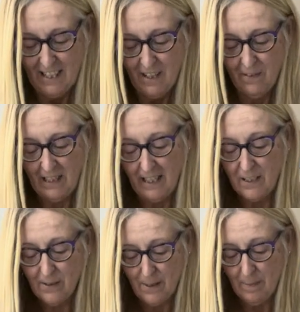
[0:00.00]
Well, I
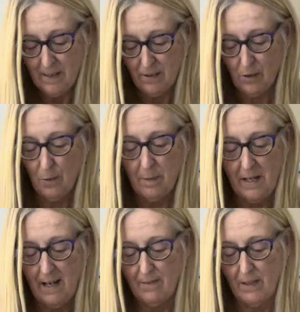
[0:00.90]
used to be a scuba
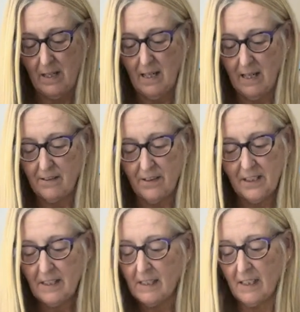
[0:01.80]
diver. I don't
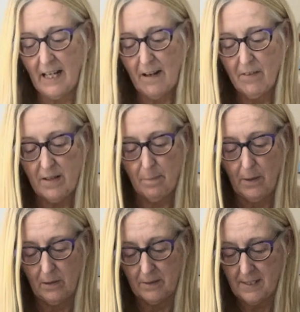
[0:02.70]
think I can carry the
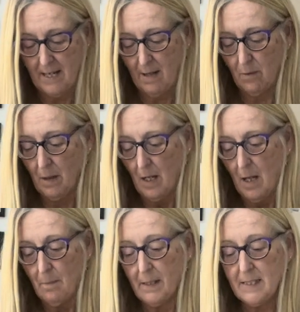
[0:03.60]
bottles now,
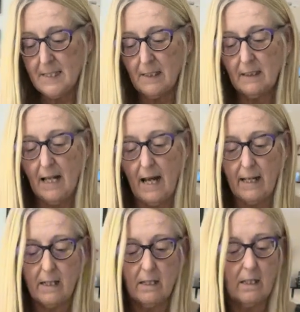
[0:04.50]
but I still
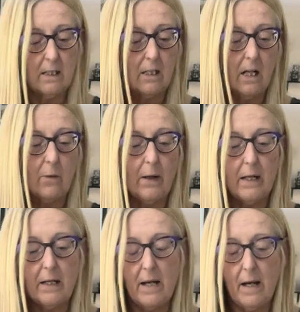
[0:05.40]
like going